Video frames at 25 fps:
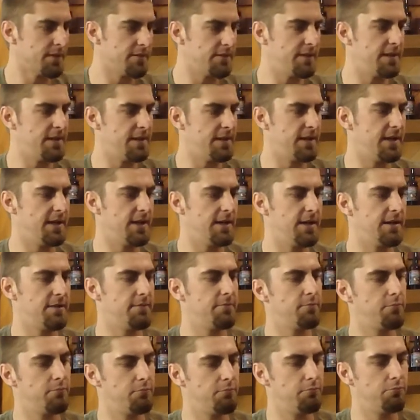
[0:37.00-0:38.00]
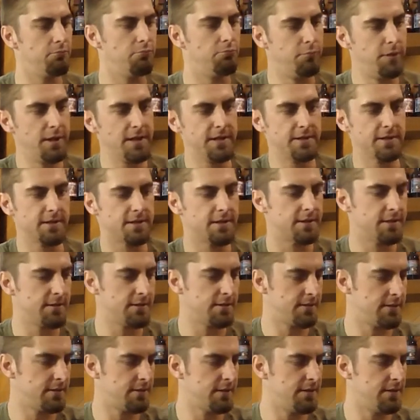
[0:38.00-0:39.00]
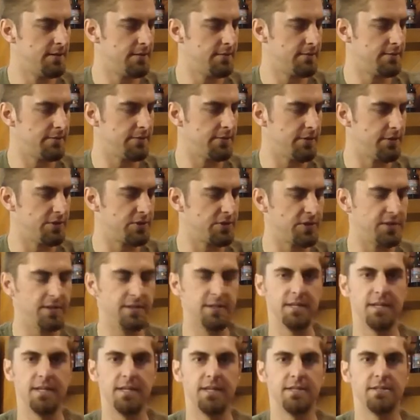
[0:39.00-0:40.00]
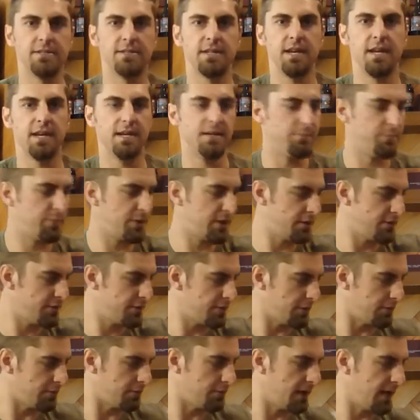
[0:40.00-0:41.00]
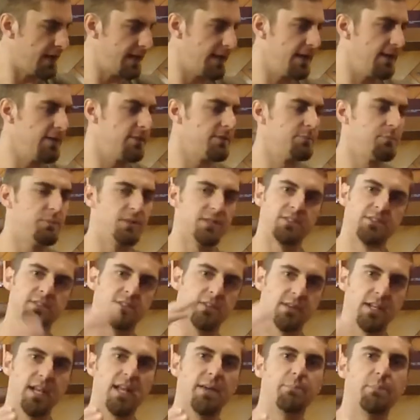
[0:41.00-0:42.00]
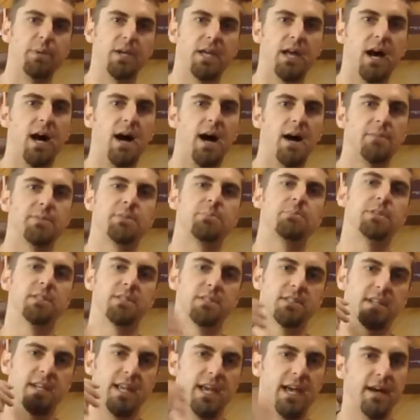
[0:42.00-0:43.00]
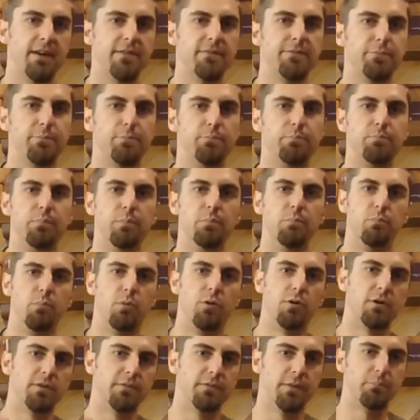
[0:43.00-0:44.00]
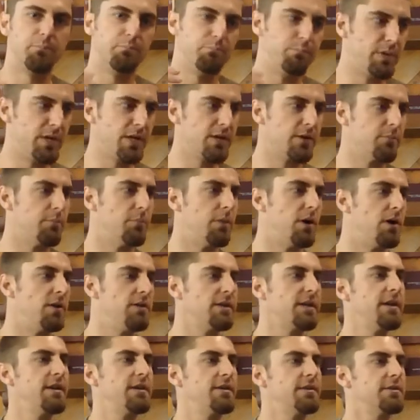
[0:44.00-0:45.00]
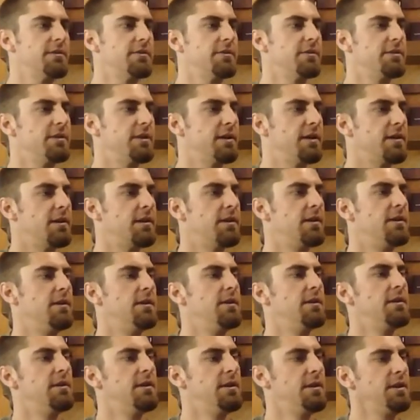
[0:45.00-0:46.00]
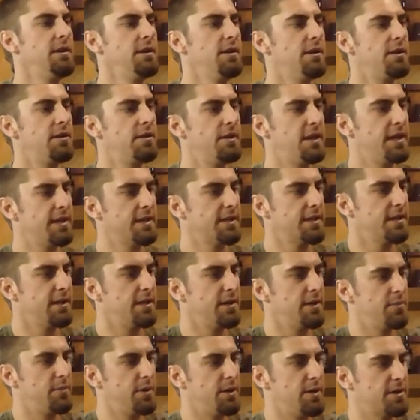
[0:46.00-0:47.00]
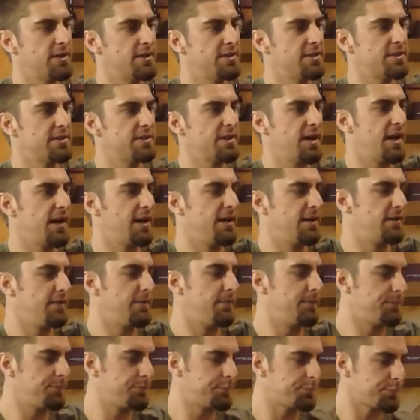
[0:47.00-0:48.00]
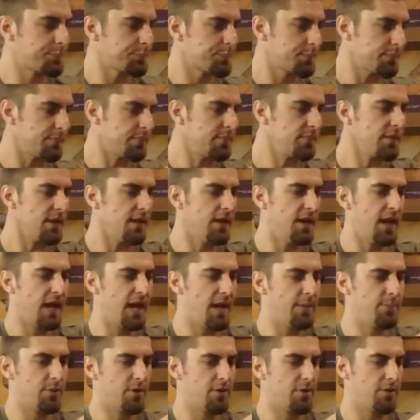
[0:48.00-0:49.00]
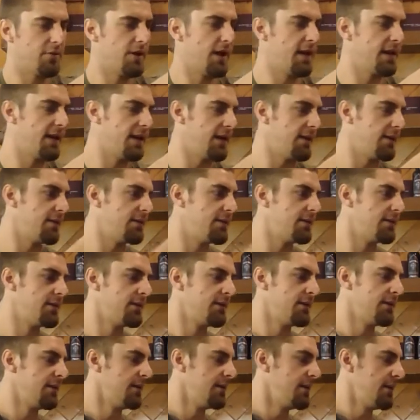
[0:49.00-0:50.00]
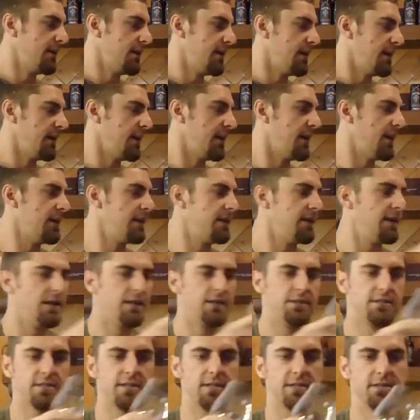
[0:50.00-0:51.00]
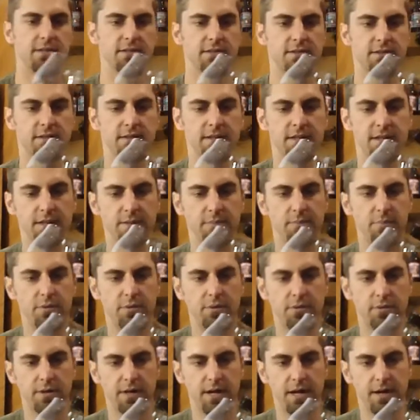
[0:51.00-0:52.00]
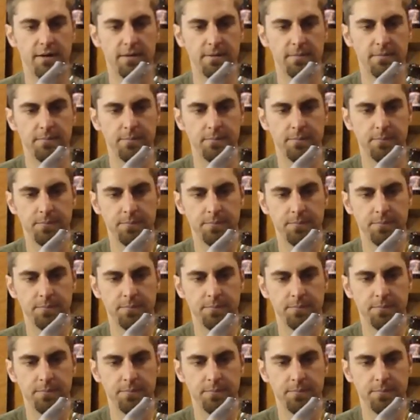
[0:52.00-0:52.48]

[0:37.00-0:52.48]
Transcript: The winter version is a Imperial Red Ale, but it's still going to have big hops, but it's going to have more of a bigger malt character in there. You know, like an American style amber red ale. And let's get this thing poured out.